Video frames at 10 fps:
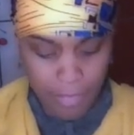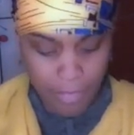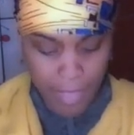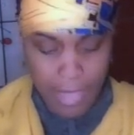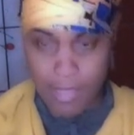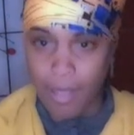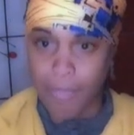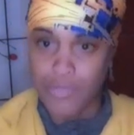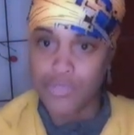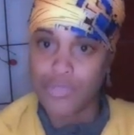that it
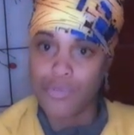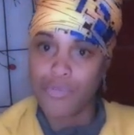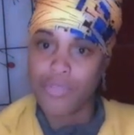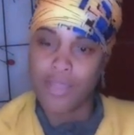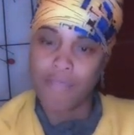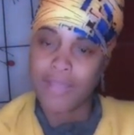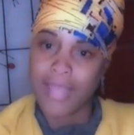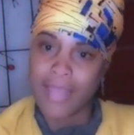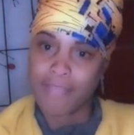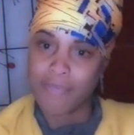helps soothe and
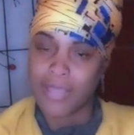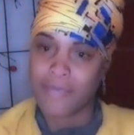relax me.